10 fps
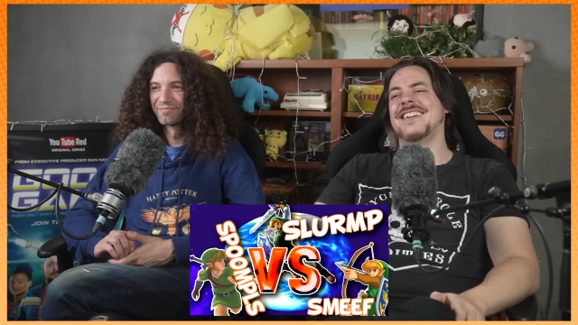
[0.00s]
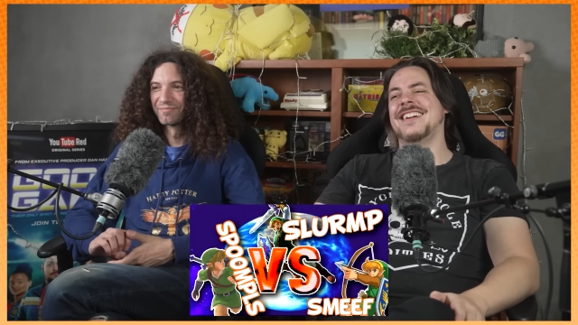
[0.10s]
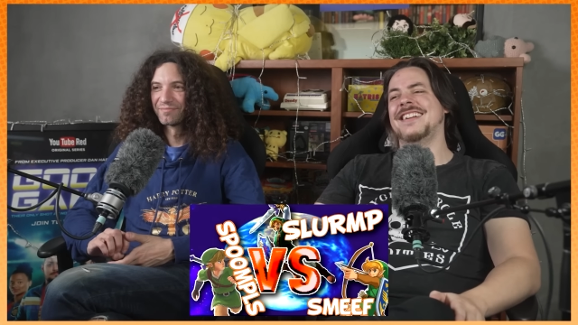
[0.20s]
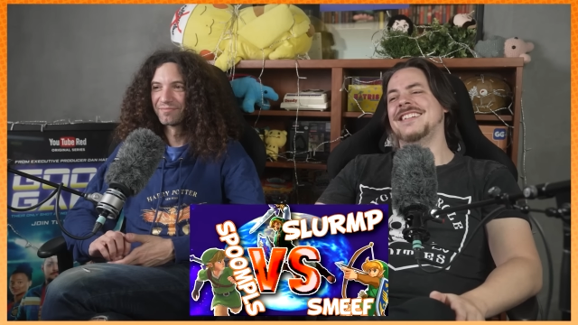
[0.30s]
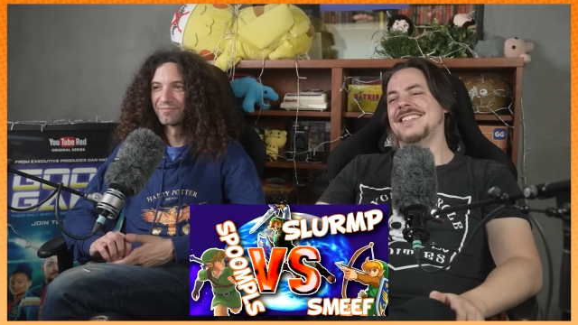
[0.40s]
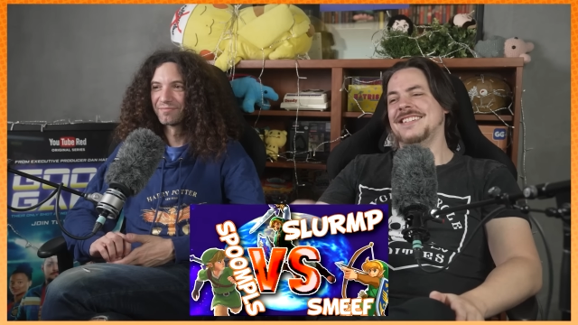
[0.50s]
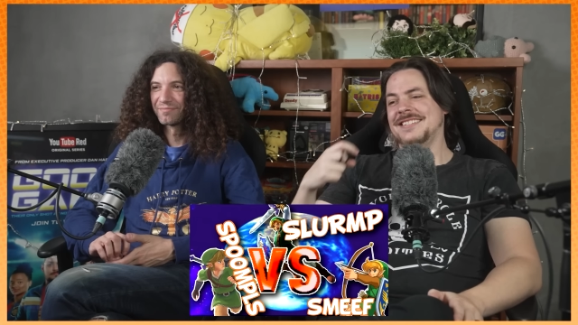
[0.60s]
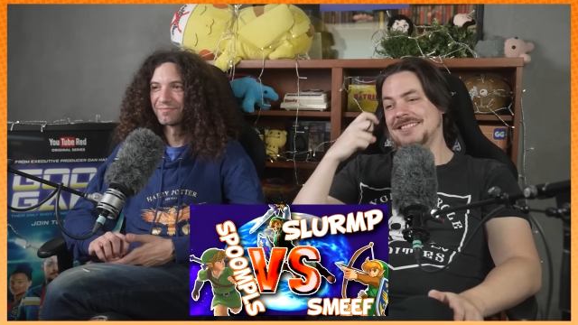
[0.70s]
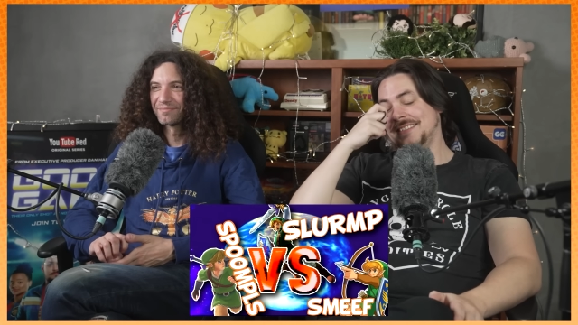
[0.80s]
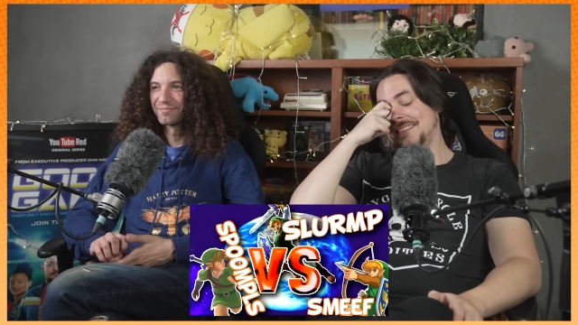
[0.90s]
Speaker 1: All right.
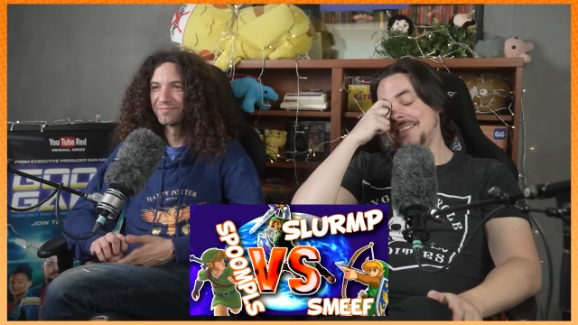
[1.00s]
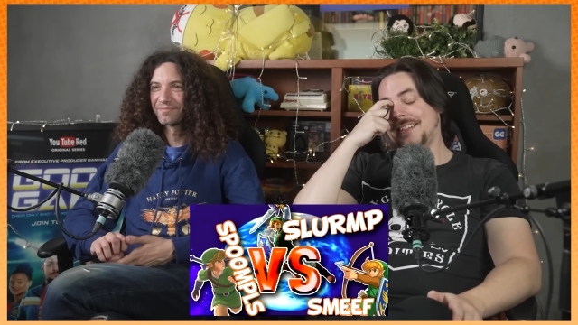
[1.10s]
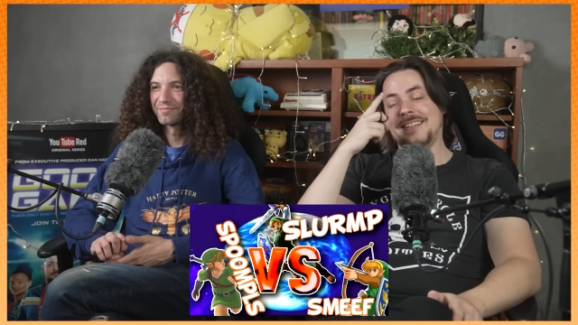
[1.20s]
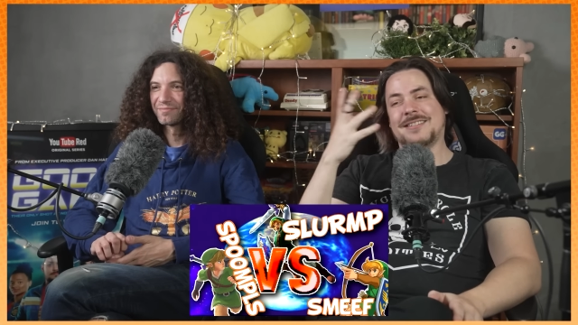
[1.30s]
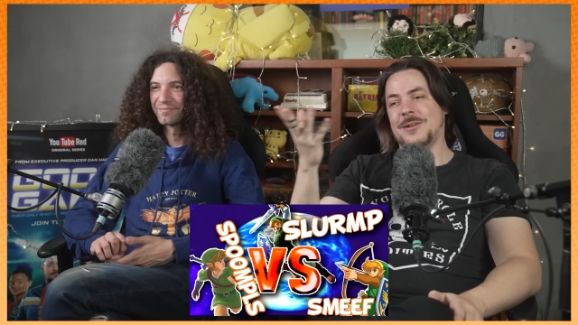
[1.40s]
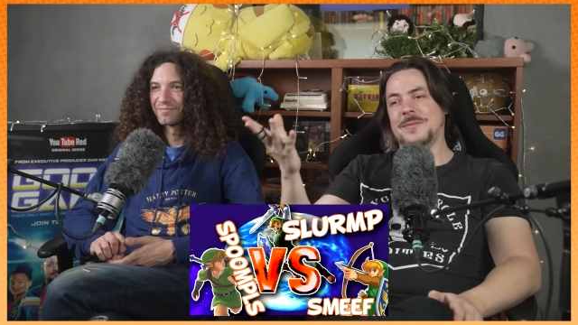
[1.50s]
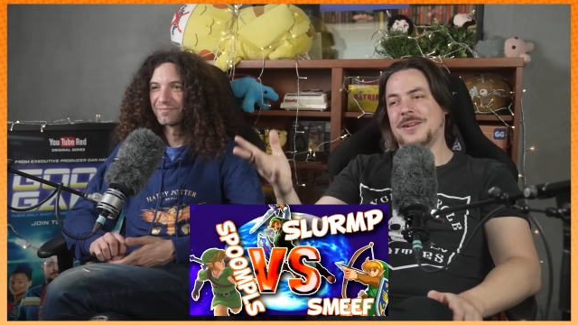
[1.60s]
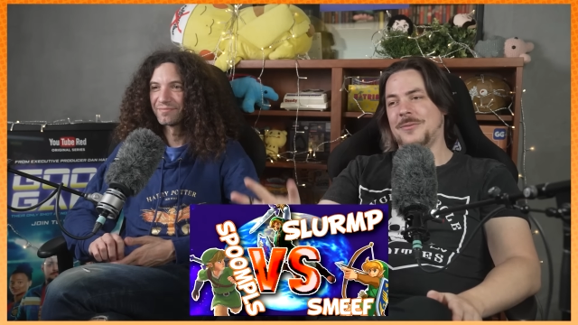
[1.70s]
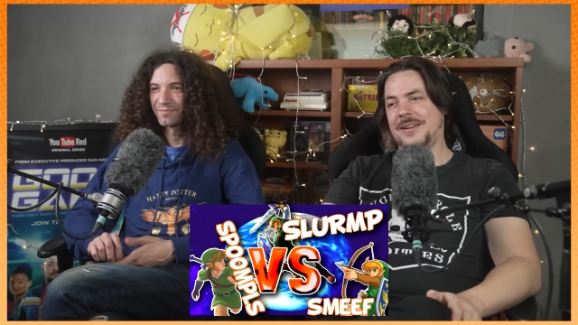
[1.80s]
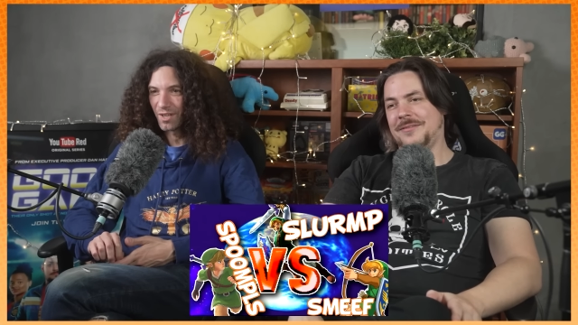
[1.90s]
It's Slurp's
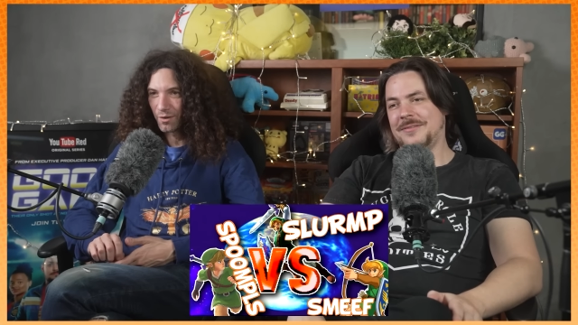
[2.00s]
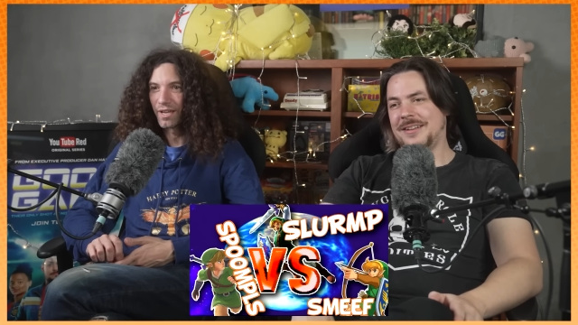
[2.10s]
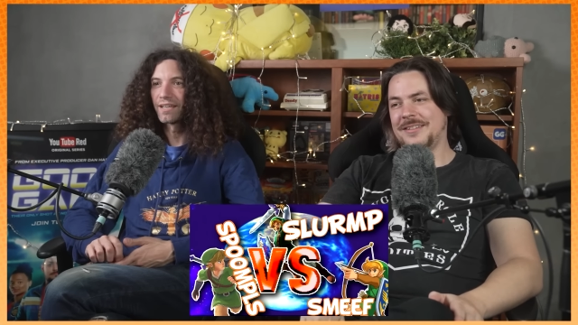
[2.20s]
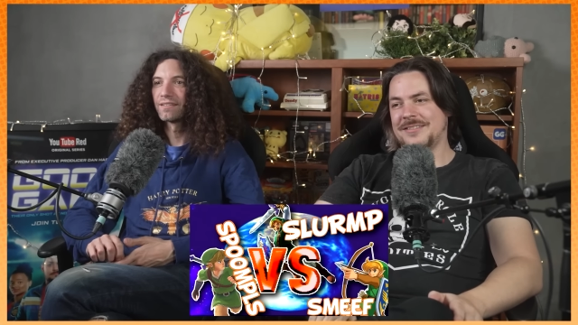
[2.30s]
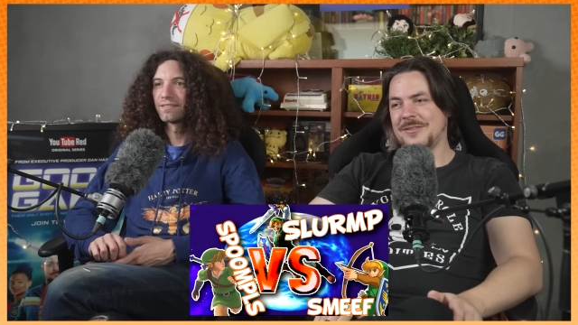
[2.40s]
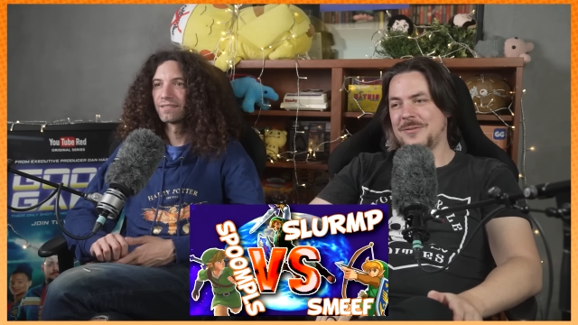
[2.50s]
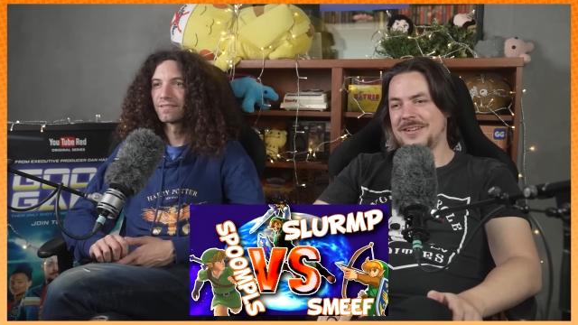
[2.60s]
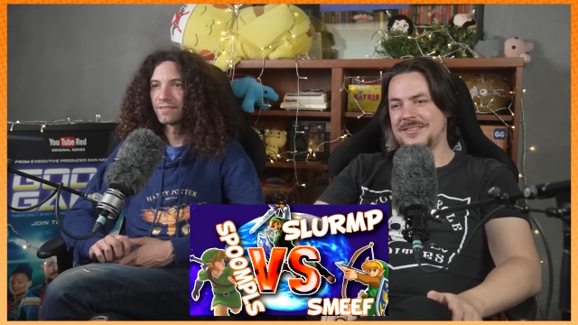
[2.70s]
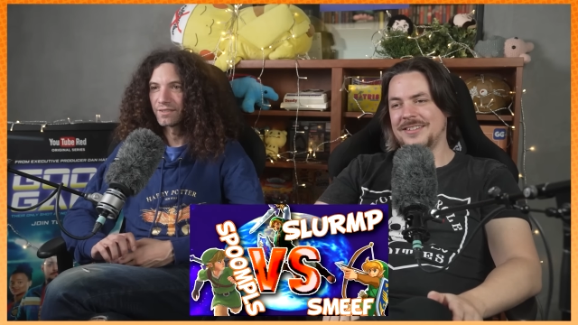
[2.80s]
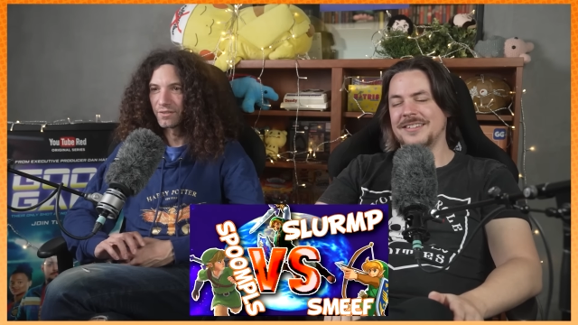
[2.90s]
gonna win. Okay. There's no
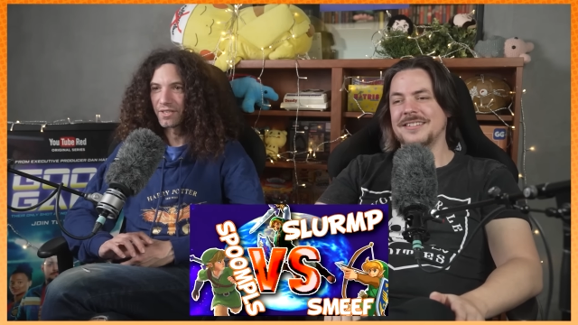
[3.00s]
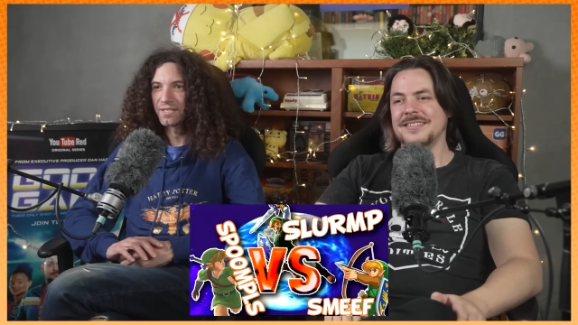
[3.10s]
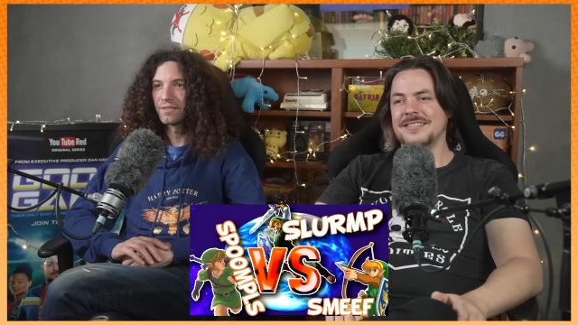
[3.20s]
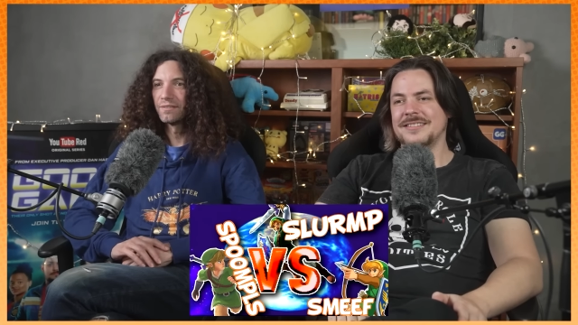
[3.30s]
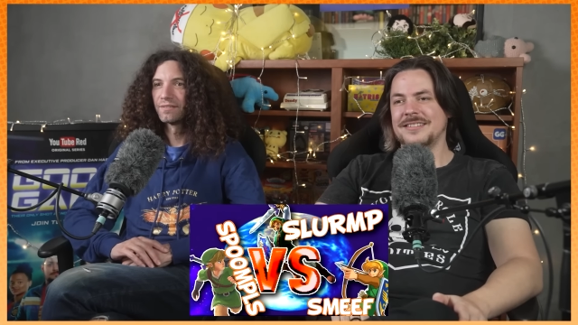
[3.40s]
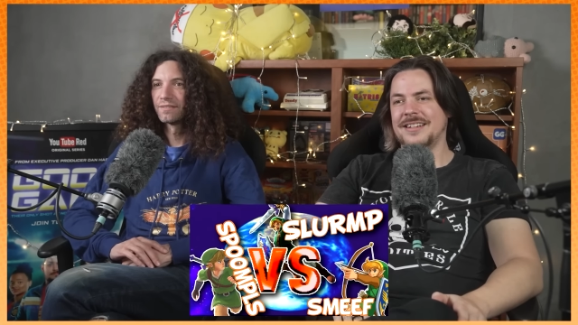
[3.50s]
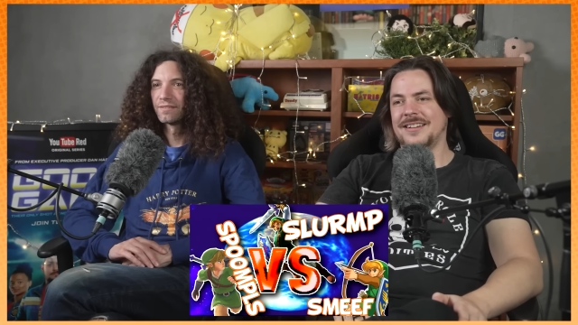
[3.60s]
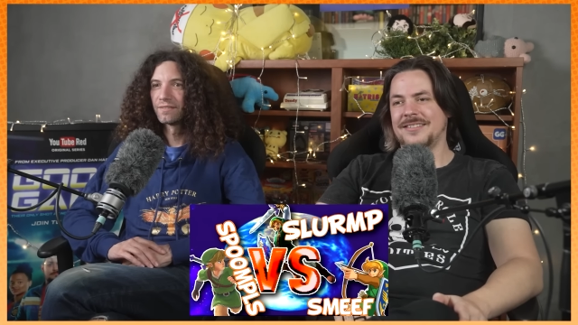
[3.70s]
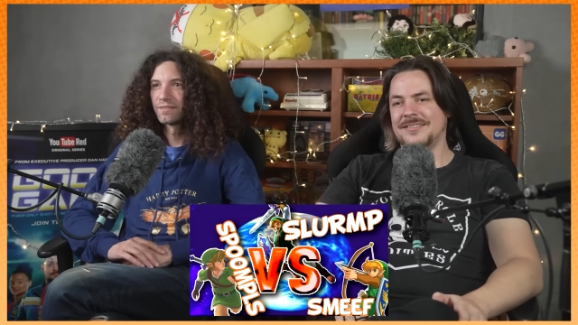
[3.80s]
question. You think so? Yeah.